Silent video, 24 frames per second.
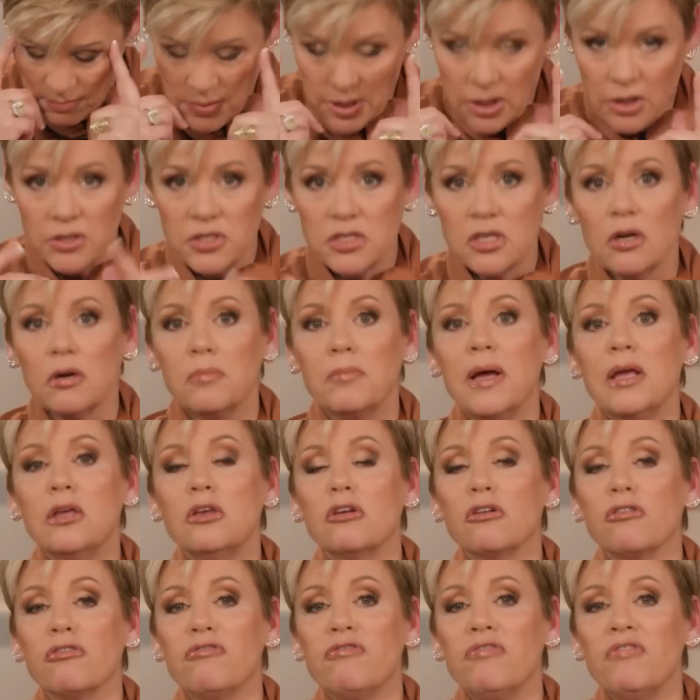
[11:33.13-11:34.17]
Because it'll make
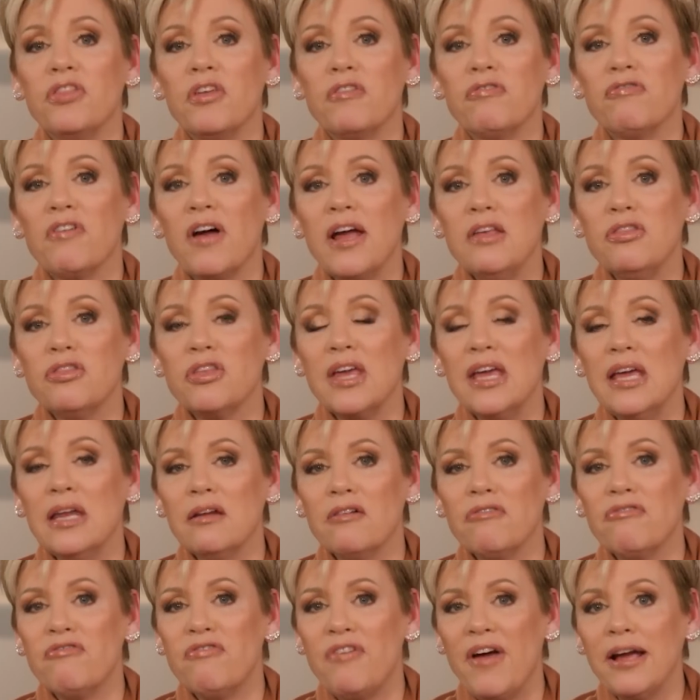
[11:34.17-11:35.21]
the faith
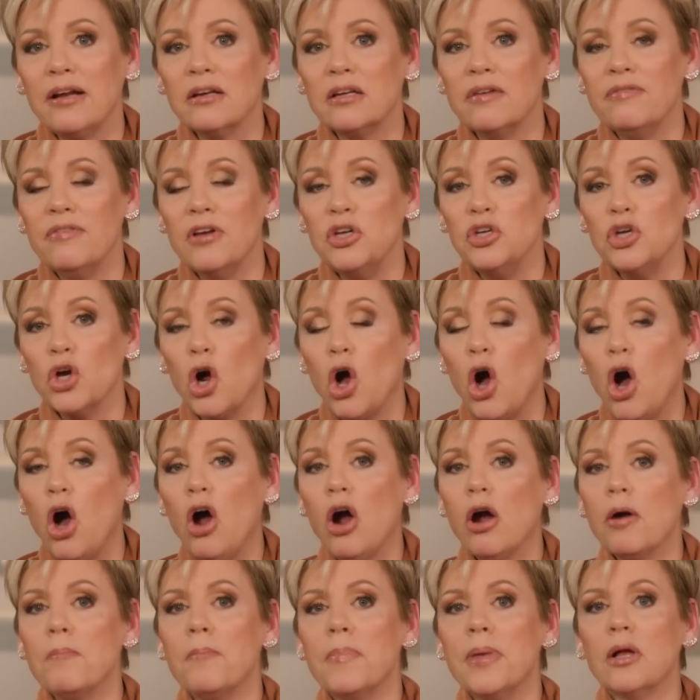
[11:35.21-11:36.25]
ineffective in your
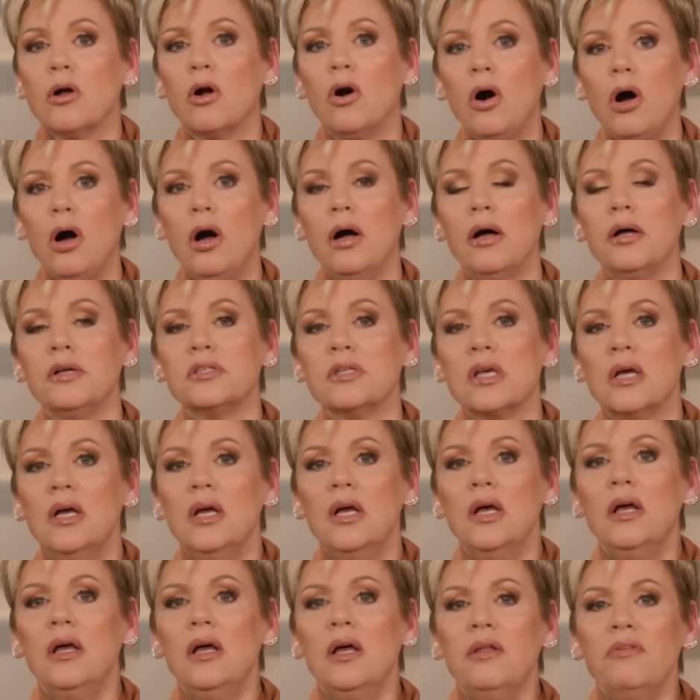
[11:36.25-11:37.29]
heart, because
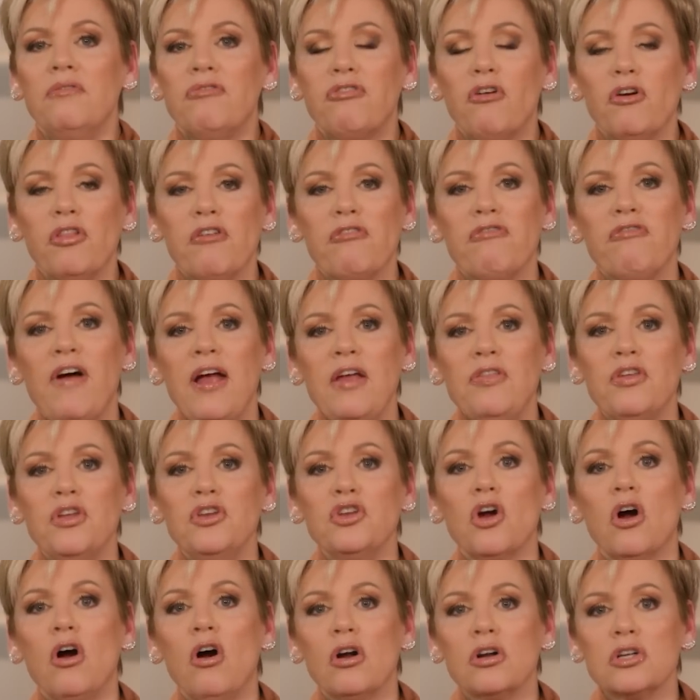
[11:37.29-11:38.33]
for the faith in
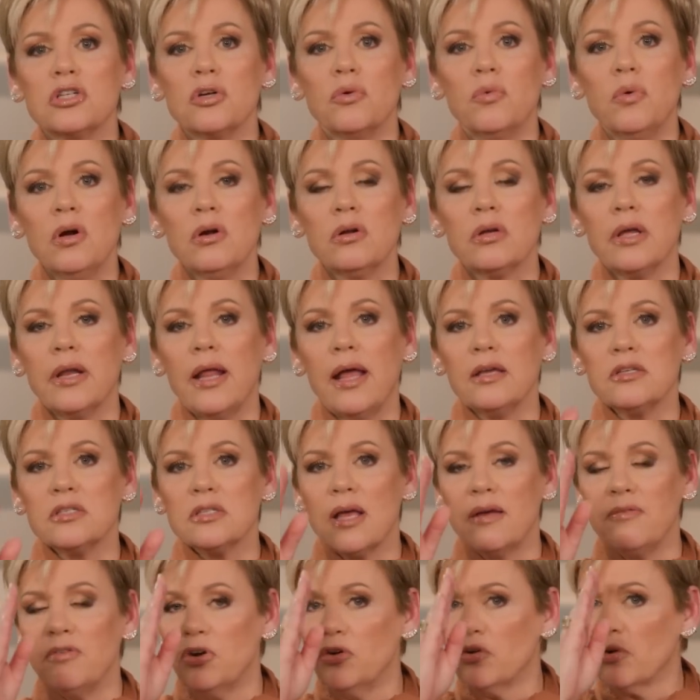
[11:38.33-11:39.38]
your heart to work, it has
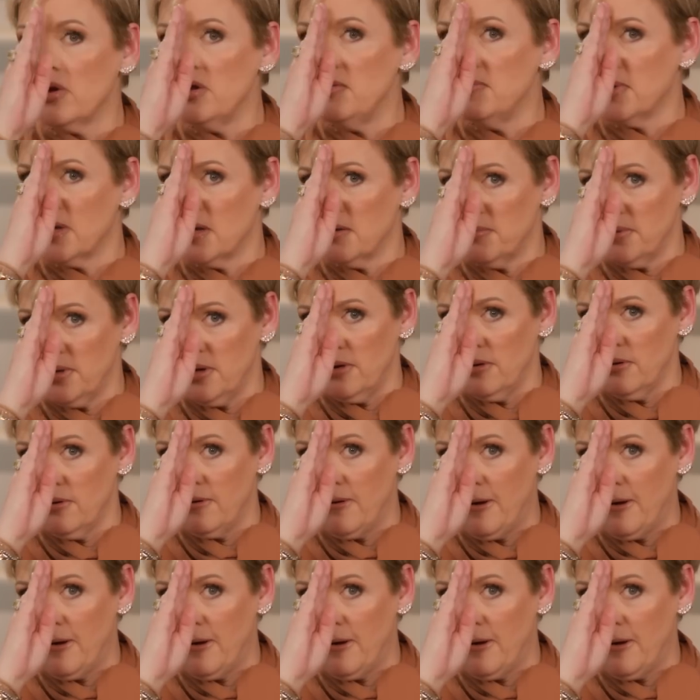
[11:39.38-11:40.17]
to have agreement up here.